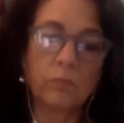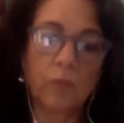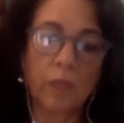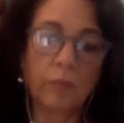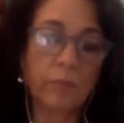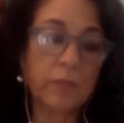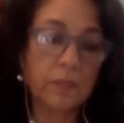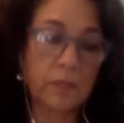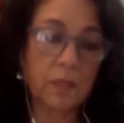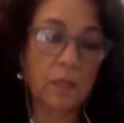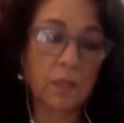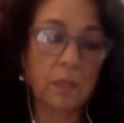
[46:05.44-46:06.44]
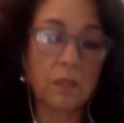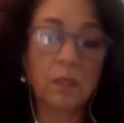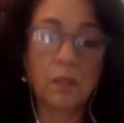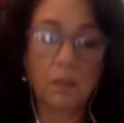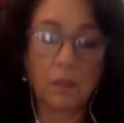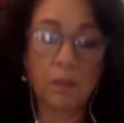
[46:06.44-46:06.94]
I must say
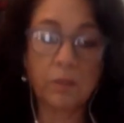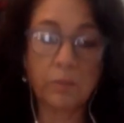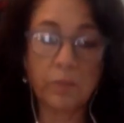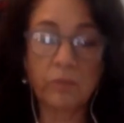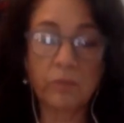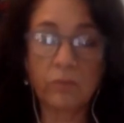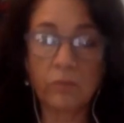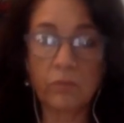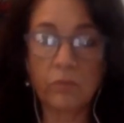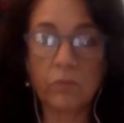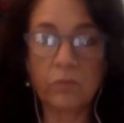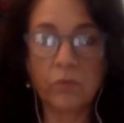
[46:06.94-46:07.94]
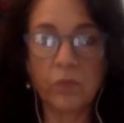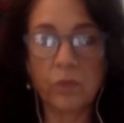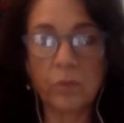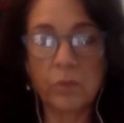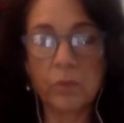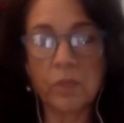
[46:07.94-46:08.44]
has been very
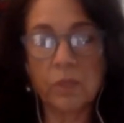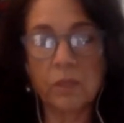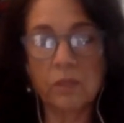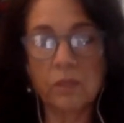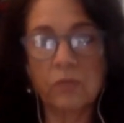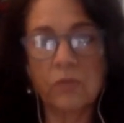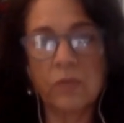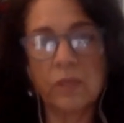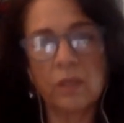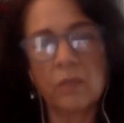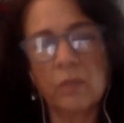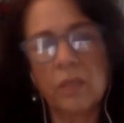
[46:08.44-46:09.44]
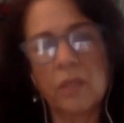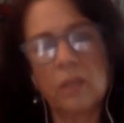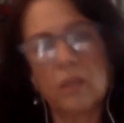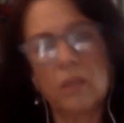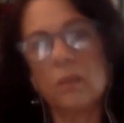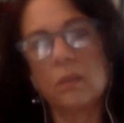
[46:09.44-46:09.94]
productive. I
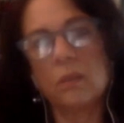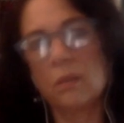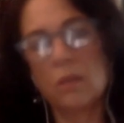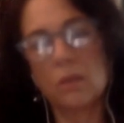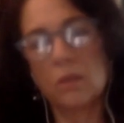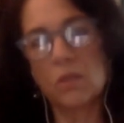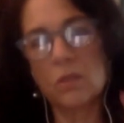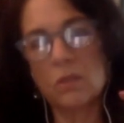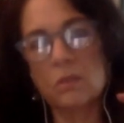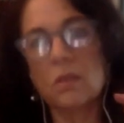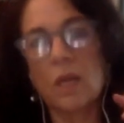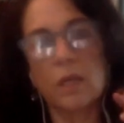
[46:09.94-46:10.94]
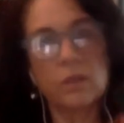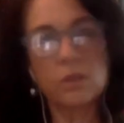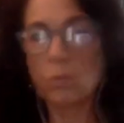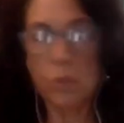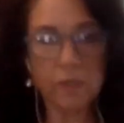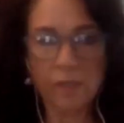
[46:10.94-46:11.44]
immediately uh, just, I
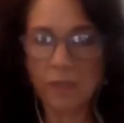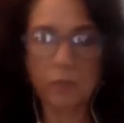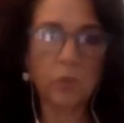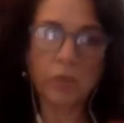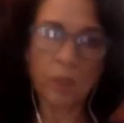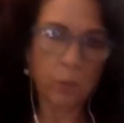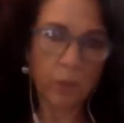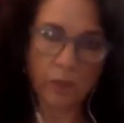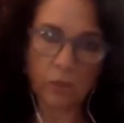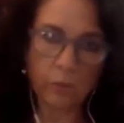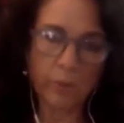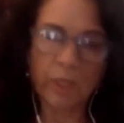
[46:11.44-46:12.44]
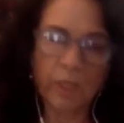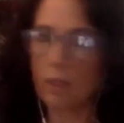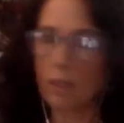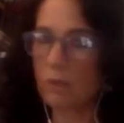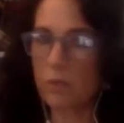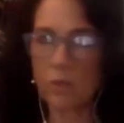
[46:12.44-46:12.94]
was like Tonya, I went to
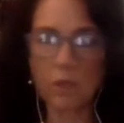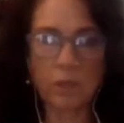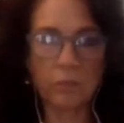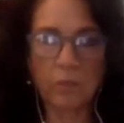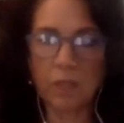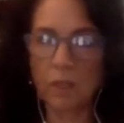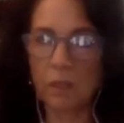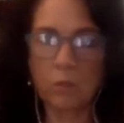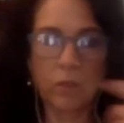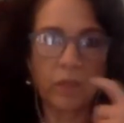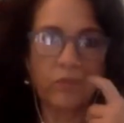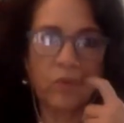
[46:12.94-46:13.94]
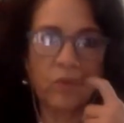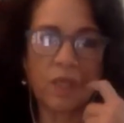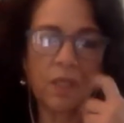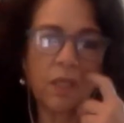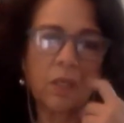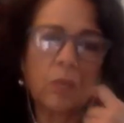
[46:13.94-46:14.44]
Bakehouse, got my whatever I
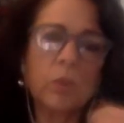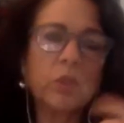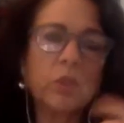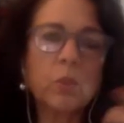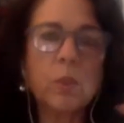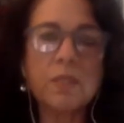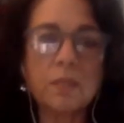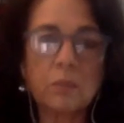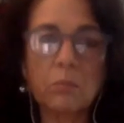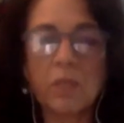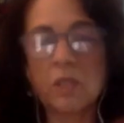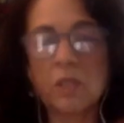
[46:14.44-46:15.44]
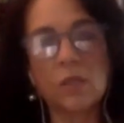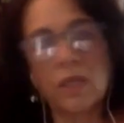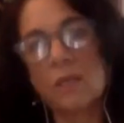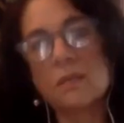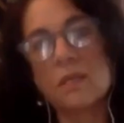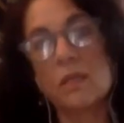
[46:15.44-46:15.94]
needed, which wasn't much.
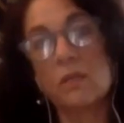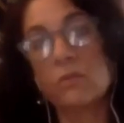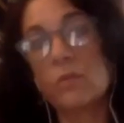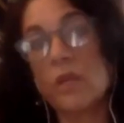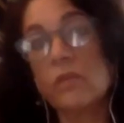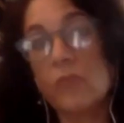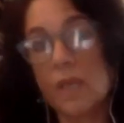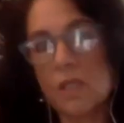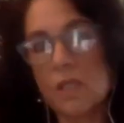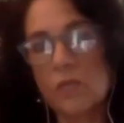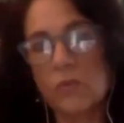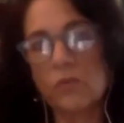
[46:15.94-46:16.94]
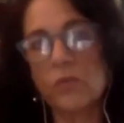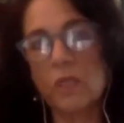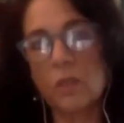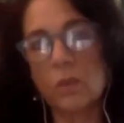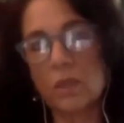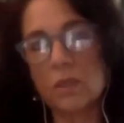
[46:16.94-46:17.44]
Like I said, the advantage for
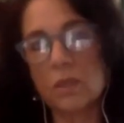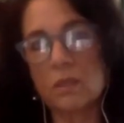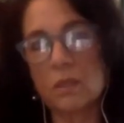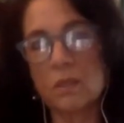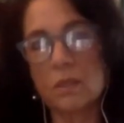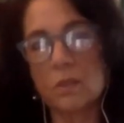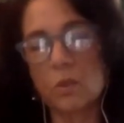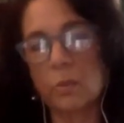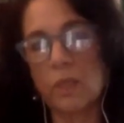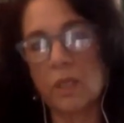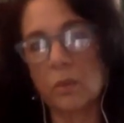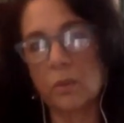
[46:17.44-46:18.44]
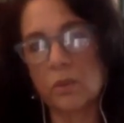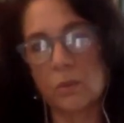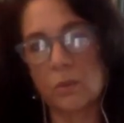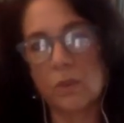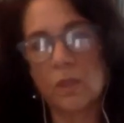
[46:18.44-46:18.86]
video artists is to be able to